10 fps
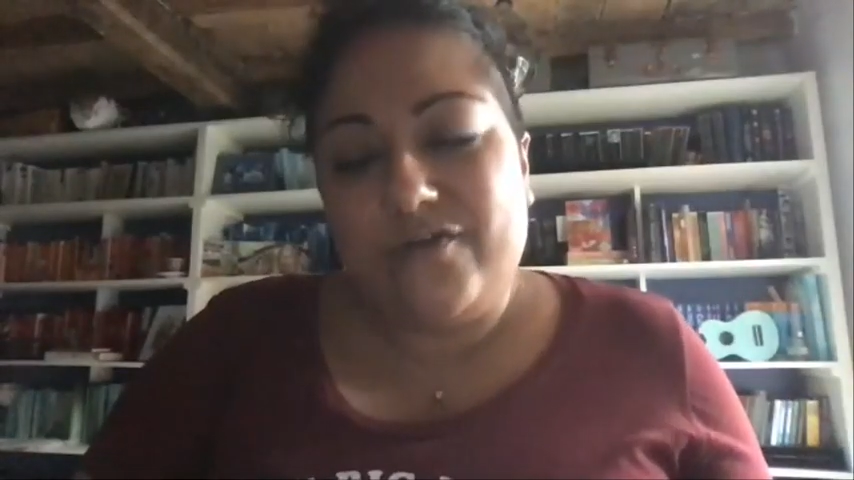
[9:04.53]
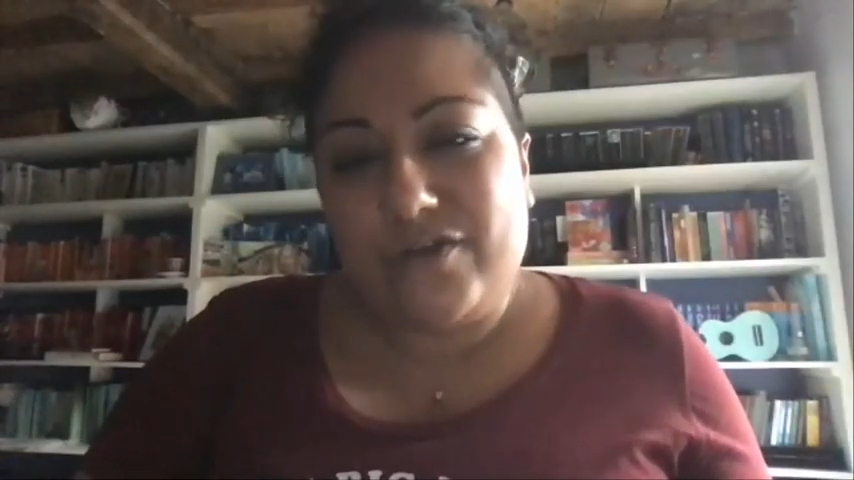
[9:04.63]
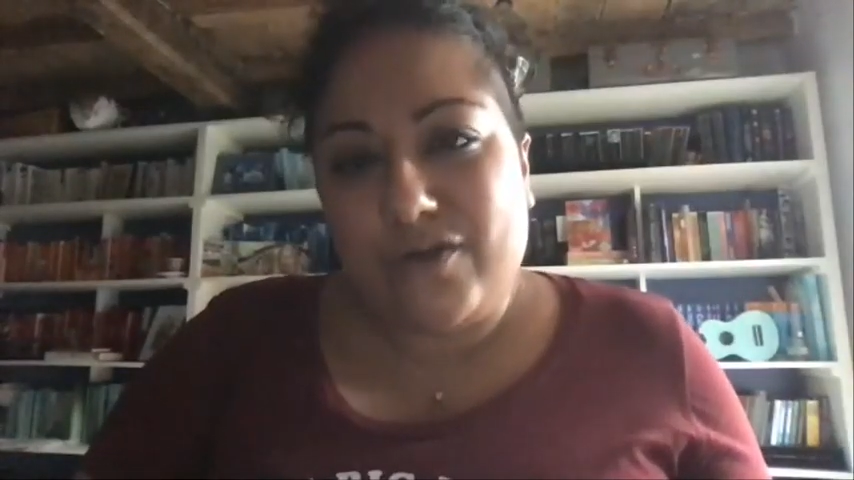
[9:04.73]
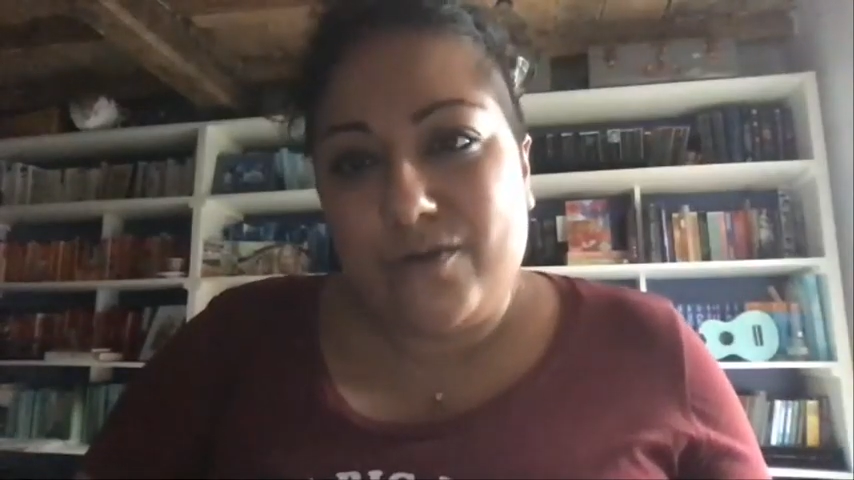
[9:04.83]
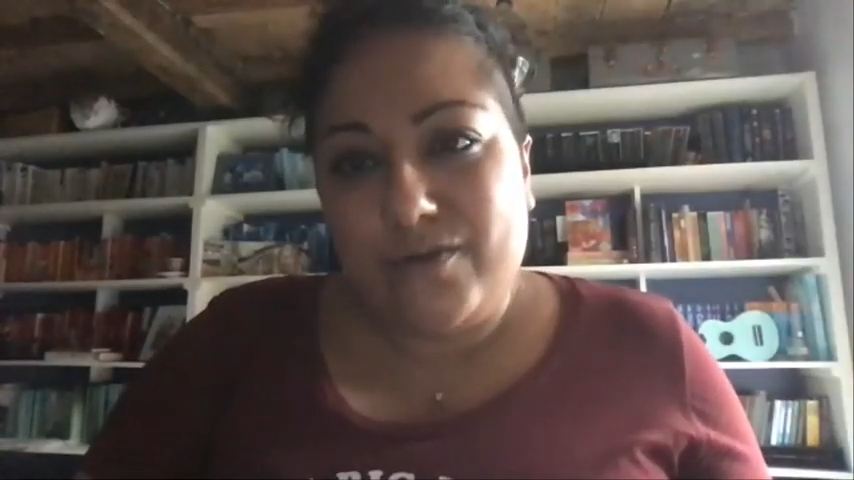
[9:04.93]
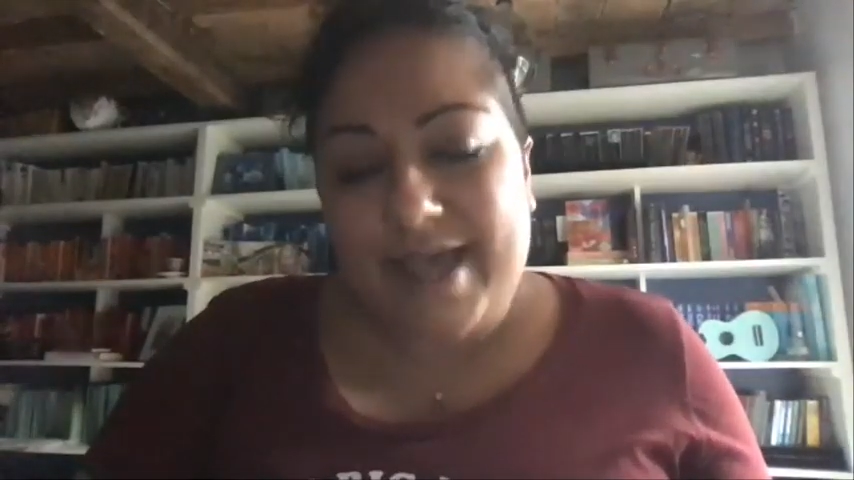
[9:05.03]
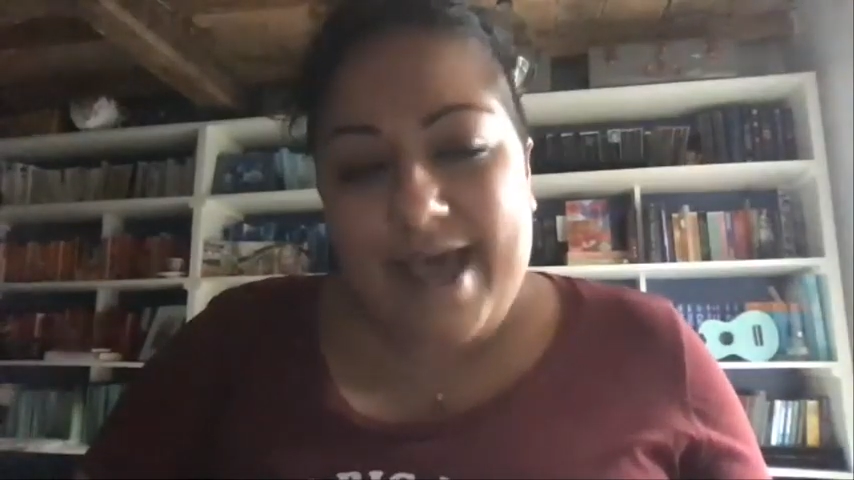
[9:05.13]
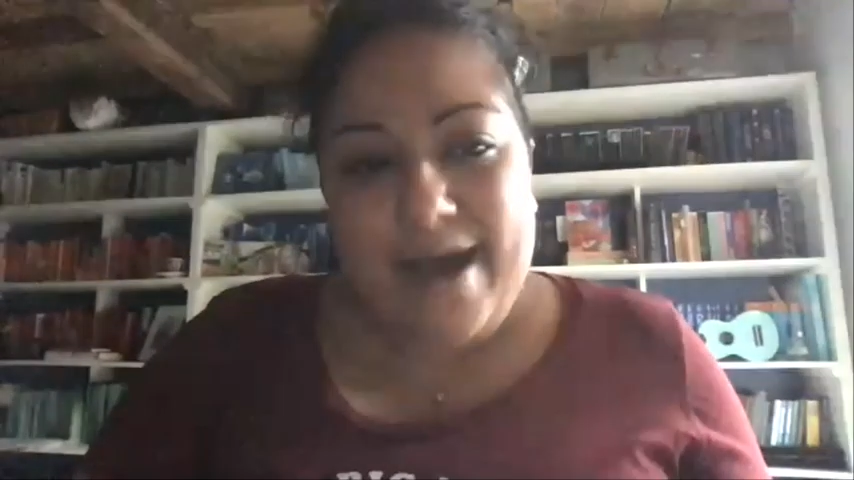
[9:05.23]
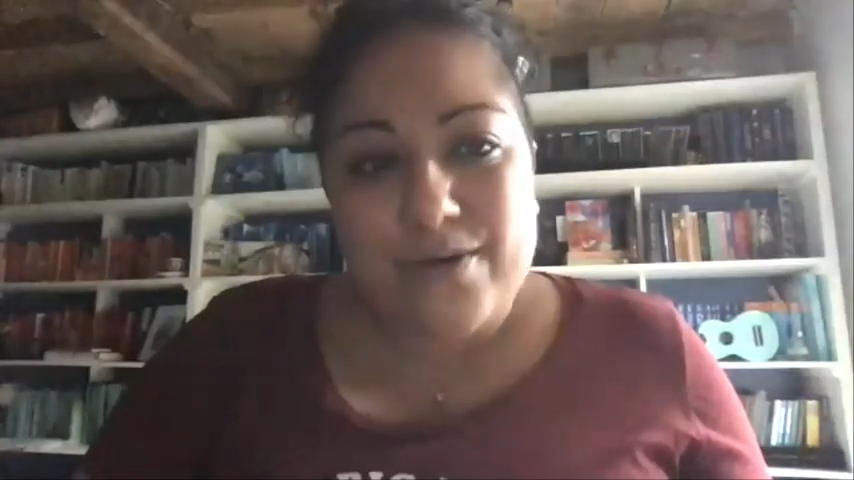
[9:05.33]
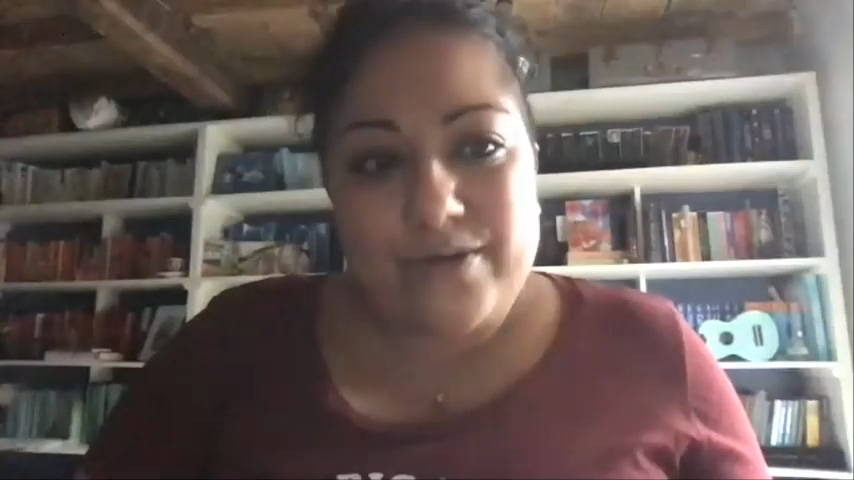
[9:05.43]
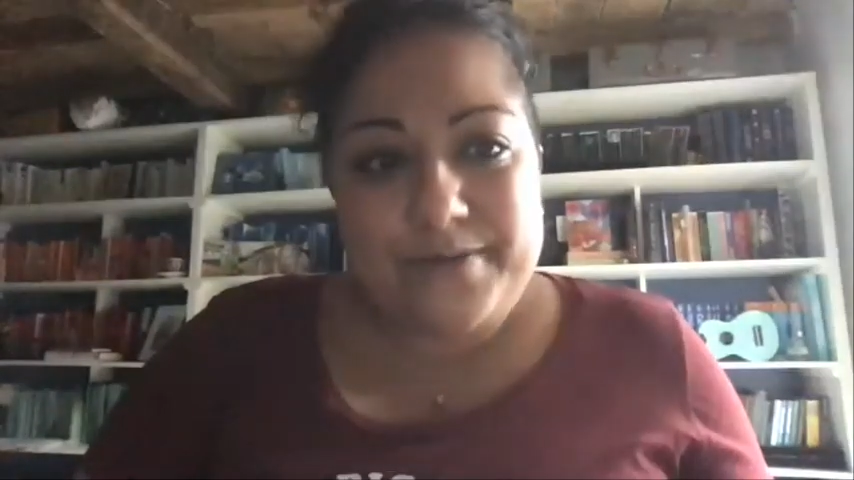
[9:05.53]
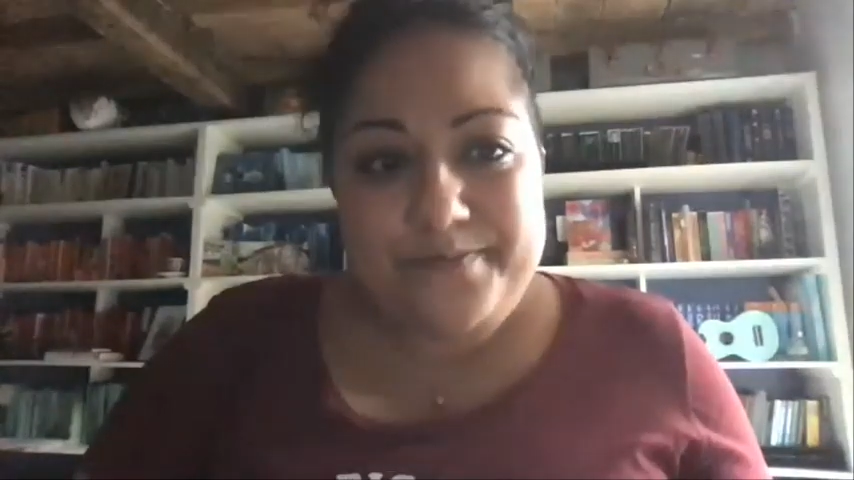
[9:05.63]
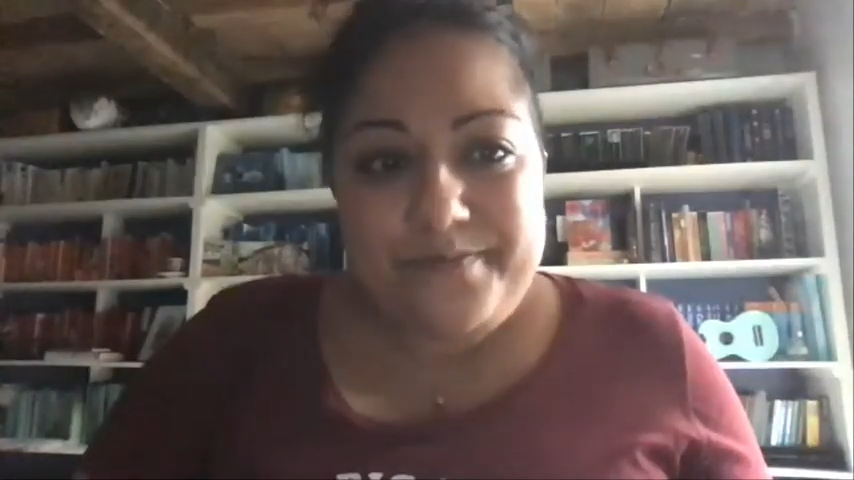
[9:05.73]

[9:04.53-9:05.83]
of Schools Out,